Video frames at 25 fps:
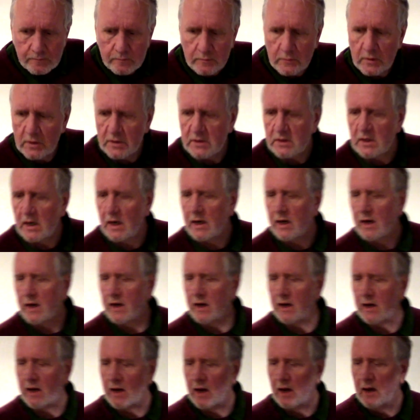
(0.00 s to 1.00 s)
let's get it
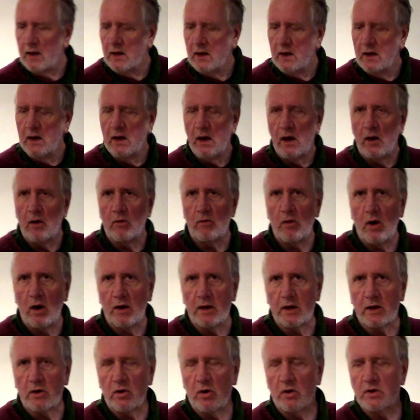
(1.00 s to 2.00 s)
here, a
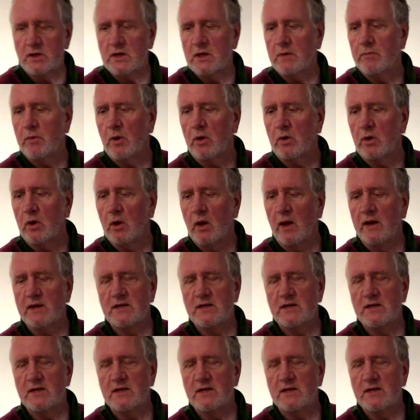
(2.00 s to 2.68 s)
rather grotty bottle.